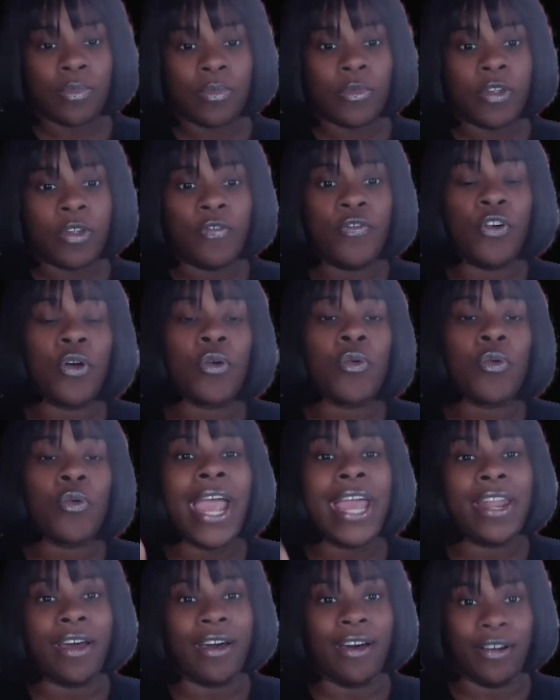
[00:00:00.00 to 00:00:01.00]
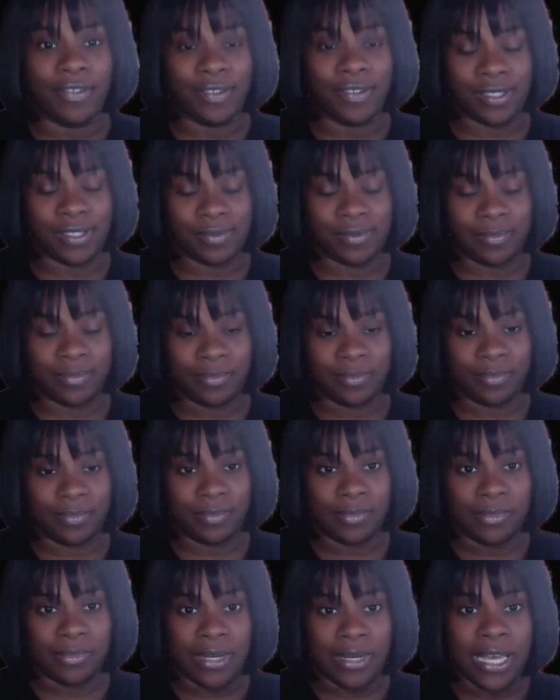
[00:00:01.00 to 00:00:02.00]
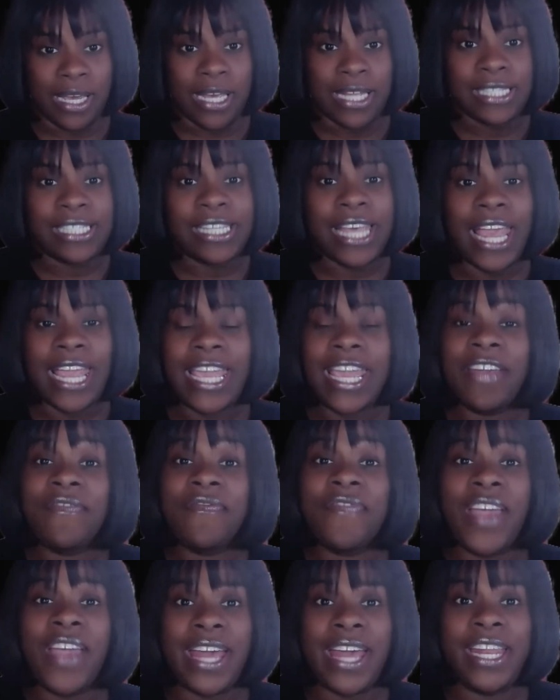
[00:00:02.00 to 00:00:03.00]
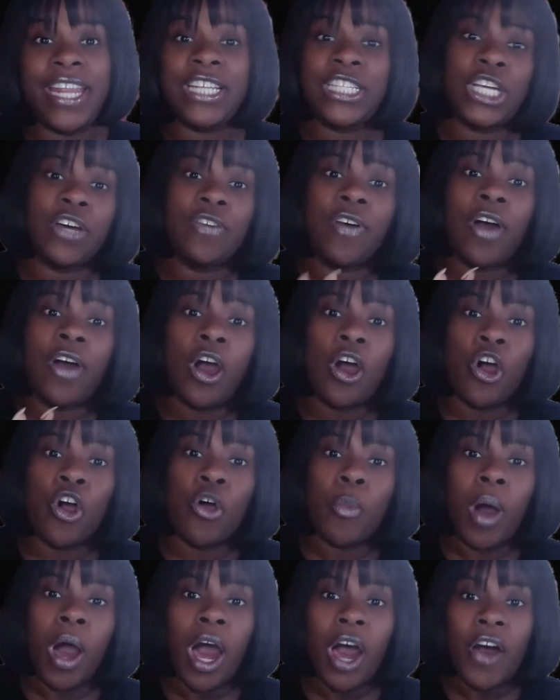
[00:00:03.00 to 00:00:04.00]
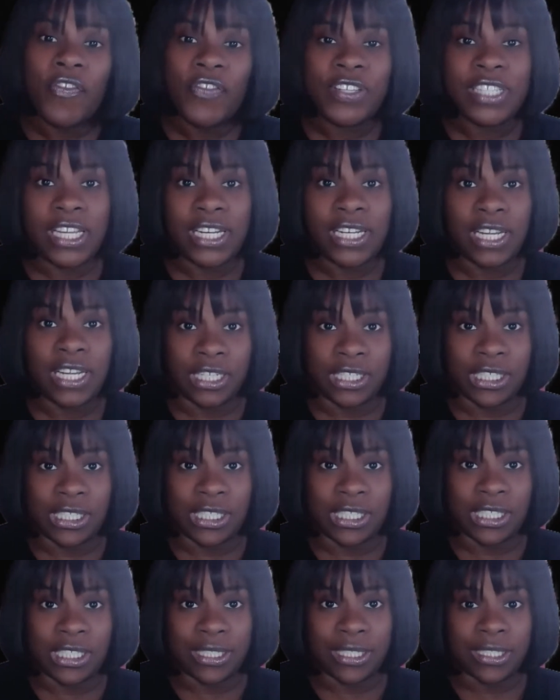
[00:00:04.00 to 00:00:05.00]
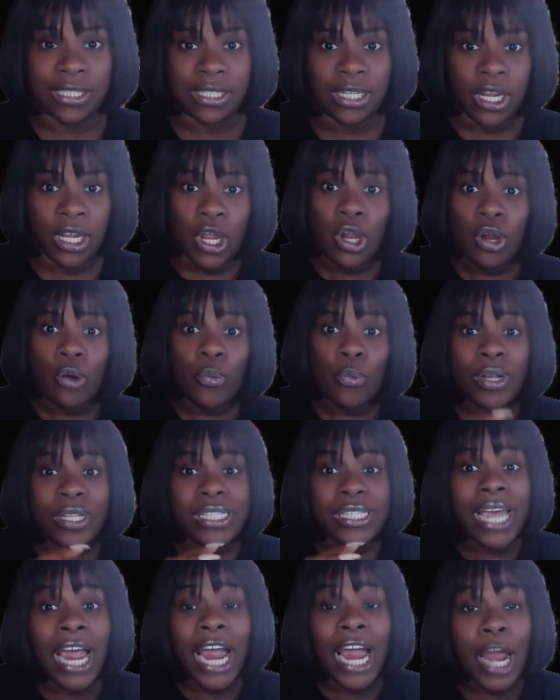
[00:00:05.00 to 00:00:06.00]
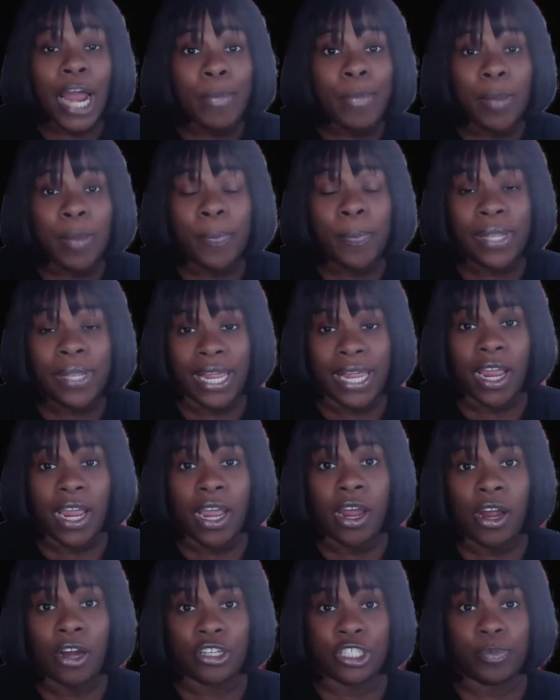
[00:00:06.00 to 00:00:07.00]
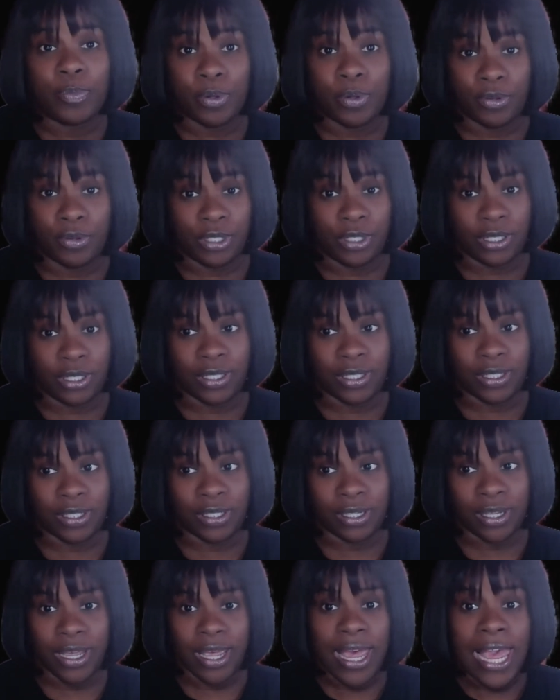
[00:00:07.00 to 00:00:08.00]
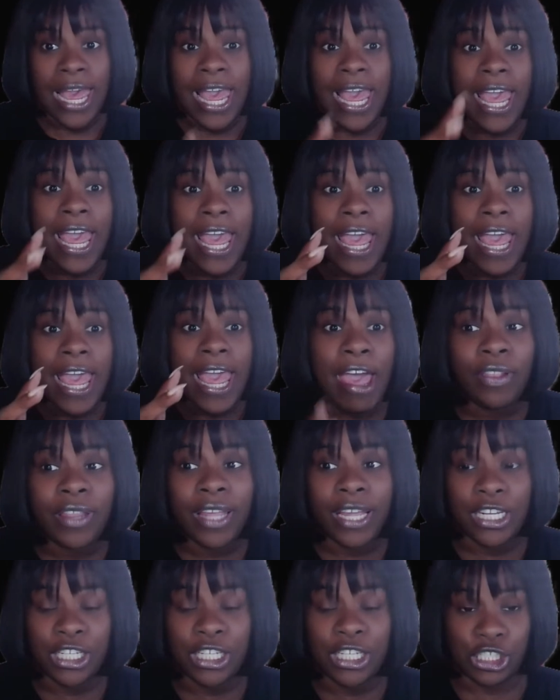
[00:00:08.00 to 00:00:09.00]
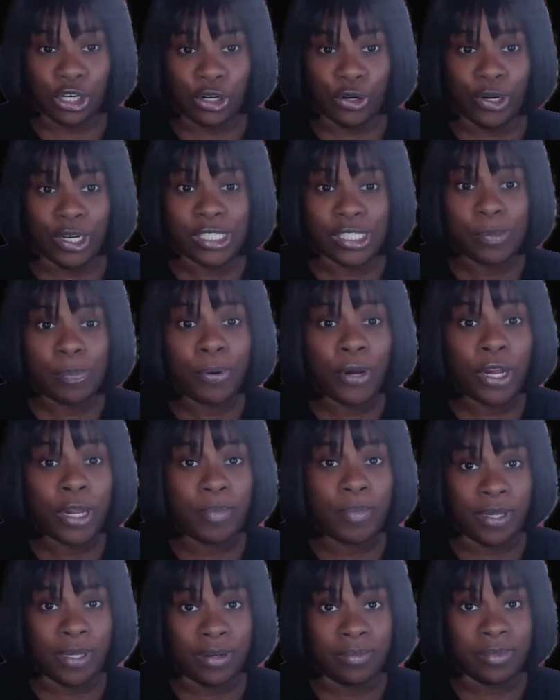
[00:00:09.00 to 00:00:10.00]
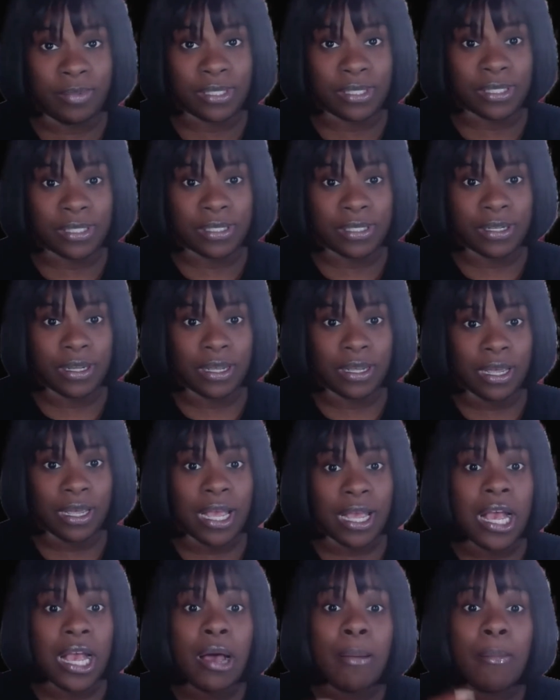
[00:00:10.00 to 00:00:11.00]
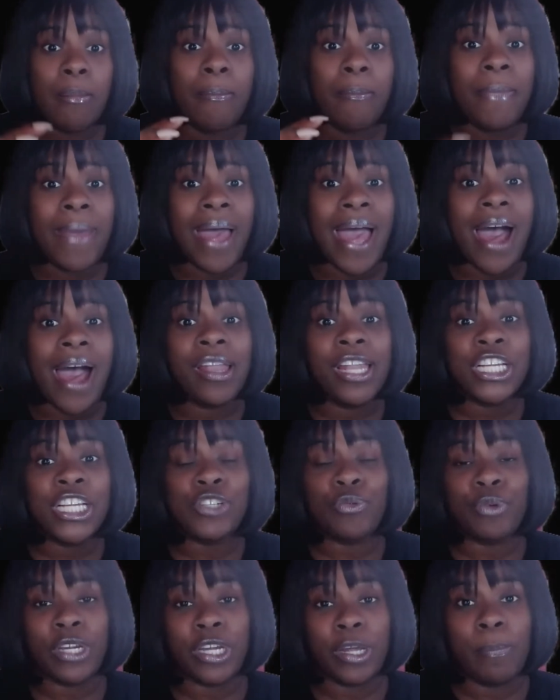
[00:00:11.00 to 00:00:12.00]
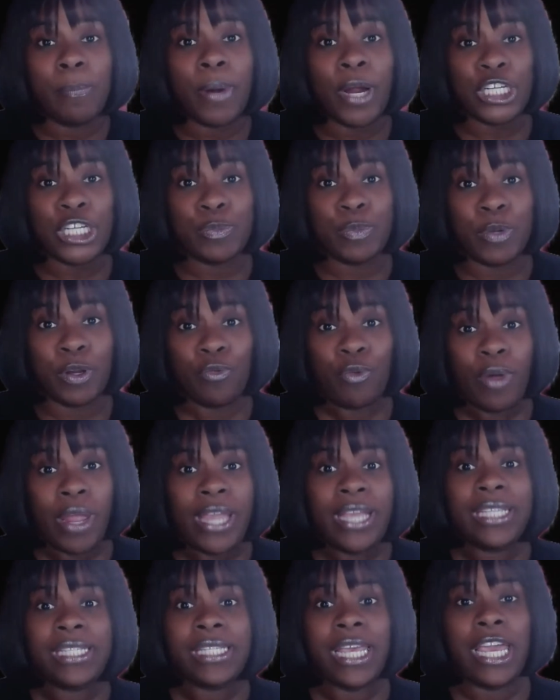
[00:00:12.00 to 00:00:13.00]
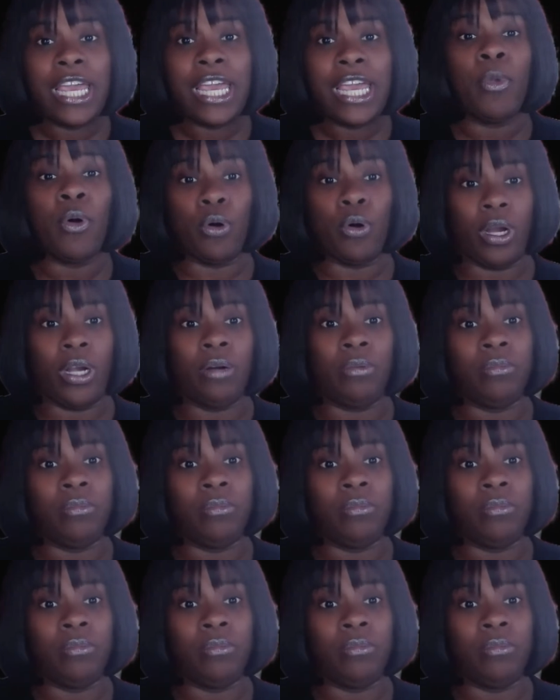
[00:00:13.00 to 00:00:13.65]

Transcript: For write-offs, take advantage of home office deductions, retirement plan contributions, health insurance premiums, mileage reimbursement rates, and more.